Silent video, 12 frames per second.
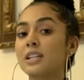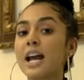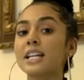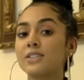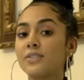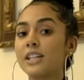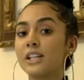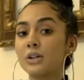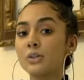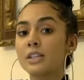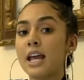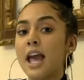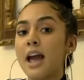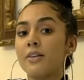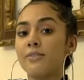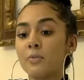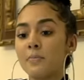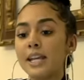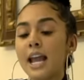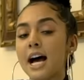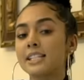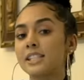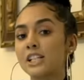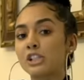size videos. For me
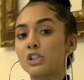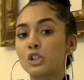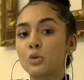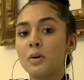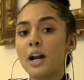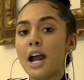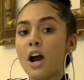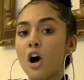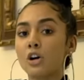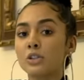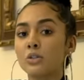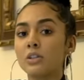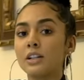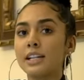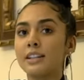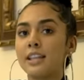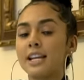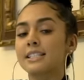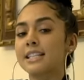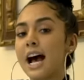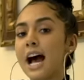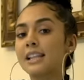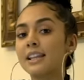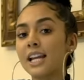as a consumer, I also look at things
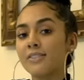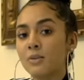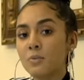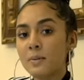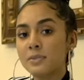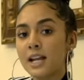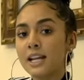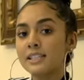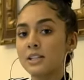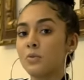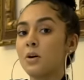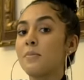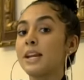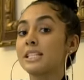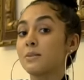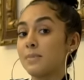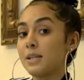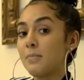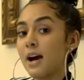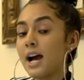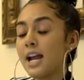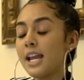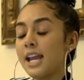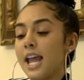that I like from websites and what makes me
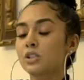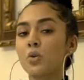buy.